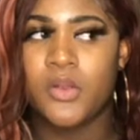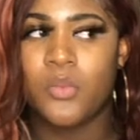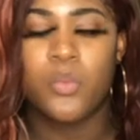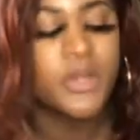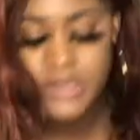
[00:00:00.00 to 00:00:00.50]

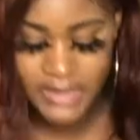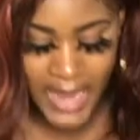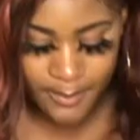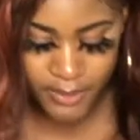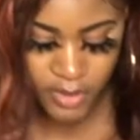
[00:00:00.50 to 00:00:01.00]
what's
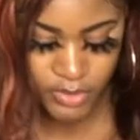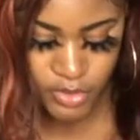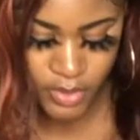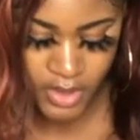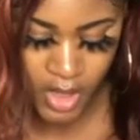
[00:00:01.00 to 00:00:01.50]
happening, what's
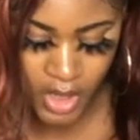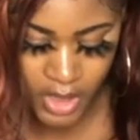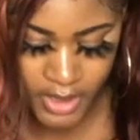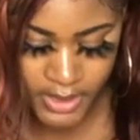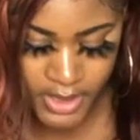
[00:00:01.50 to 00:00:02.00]
going
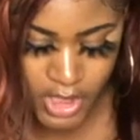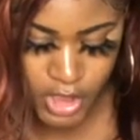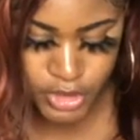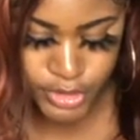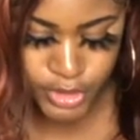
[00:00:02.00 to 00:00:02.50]
on.
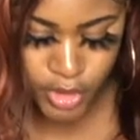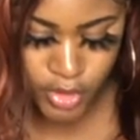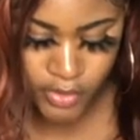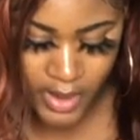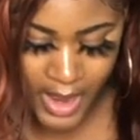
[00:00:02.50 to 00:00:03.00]

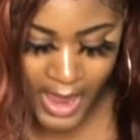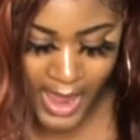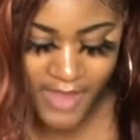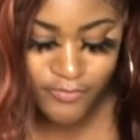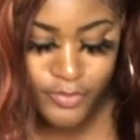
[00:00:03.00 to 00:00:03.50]
So
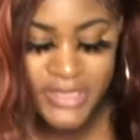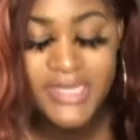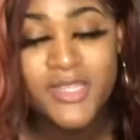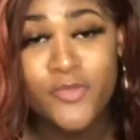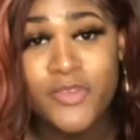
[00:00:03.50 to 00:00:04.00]
I've
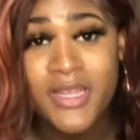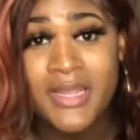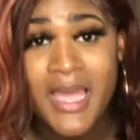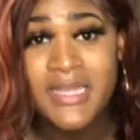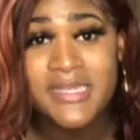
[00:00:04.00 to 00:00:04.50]
recently
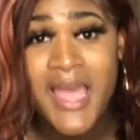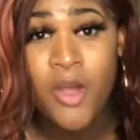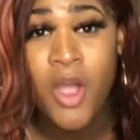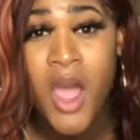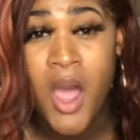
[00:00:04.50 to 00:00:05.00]
realized how
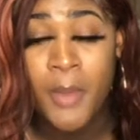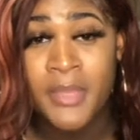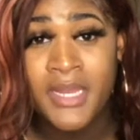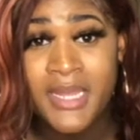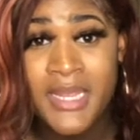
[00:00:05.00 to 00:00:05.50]

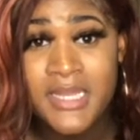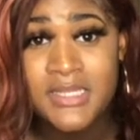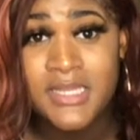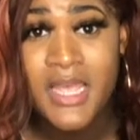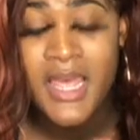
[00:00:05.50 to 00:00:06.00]
common it
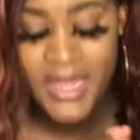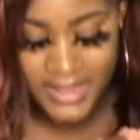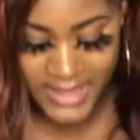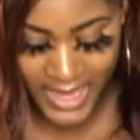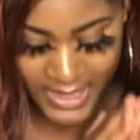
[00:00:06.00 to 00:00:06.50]
is
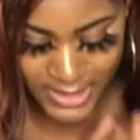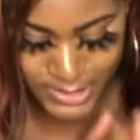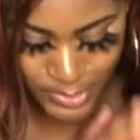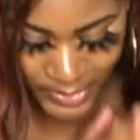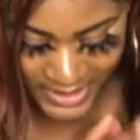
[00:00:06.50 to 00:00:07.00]
that it
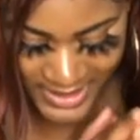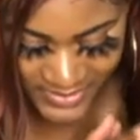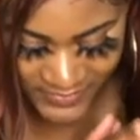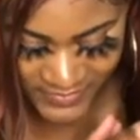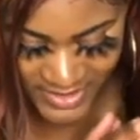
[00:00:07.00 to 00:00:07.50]
is okay to
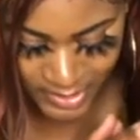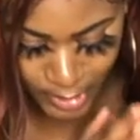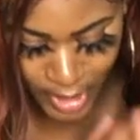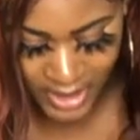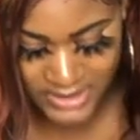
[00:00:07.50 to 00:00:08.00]
feel
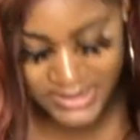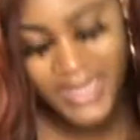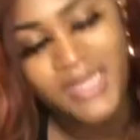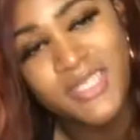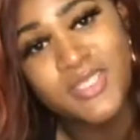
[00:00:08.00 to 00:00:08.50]
lost.
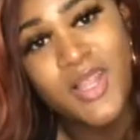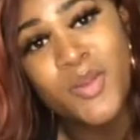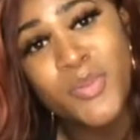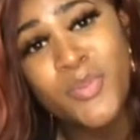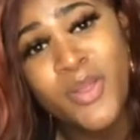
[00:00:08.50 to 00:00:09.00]
Like, there's a lot
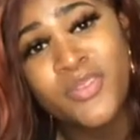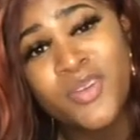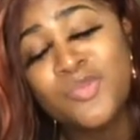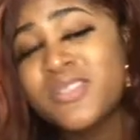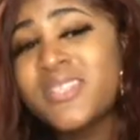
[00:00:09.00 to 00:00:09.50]
of people out there
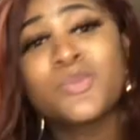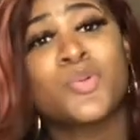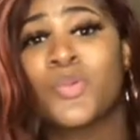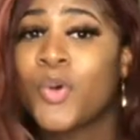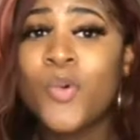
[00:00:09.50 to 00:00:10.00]
who still
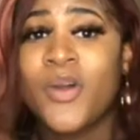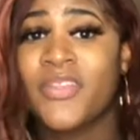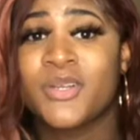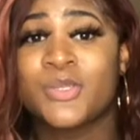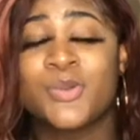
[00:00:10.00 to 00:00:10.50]
don't know what
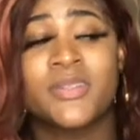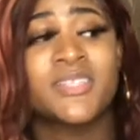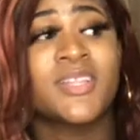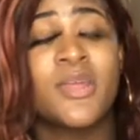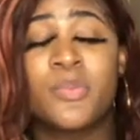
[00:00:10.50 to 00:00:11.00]
they're doing. There's
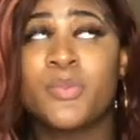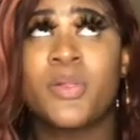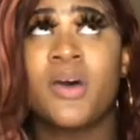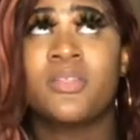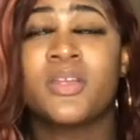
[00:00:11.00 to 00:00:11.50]
a lot of people
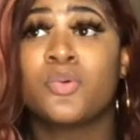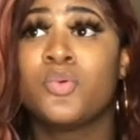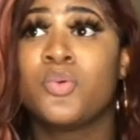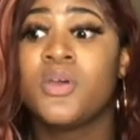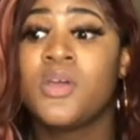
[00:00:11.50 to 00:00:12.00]
out there who